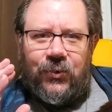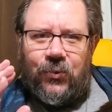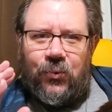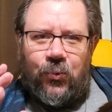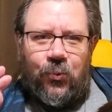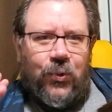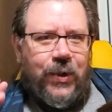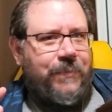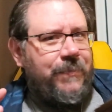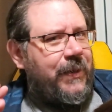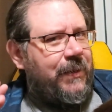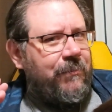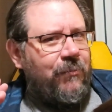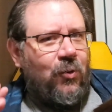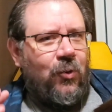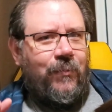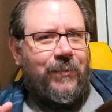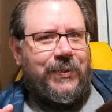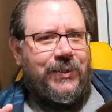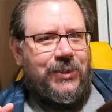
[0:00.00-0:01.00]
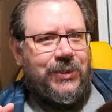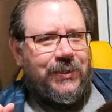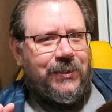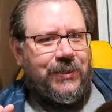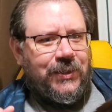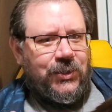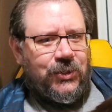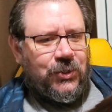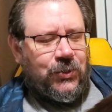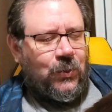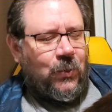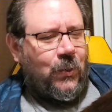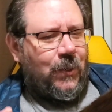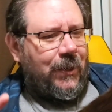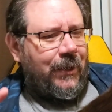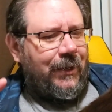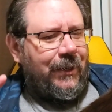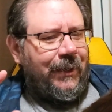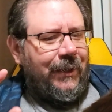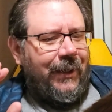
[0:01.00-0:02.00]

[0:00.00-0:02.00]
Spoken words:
creepy moments in this score,